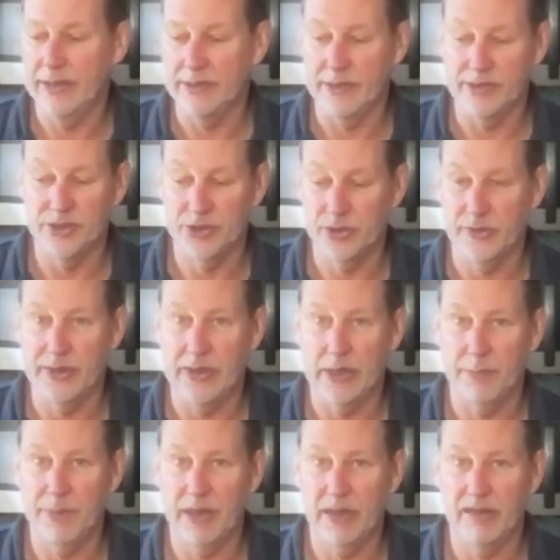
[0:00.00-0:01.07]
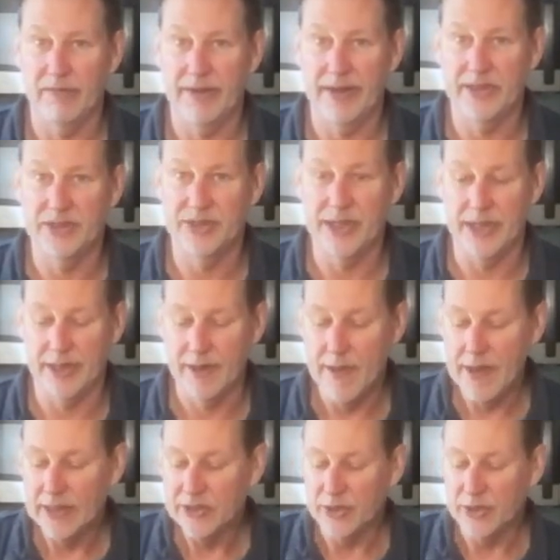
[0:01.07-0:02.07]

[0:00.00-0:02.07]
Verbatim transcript: and certainly in our pick of the vine set.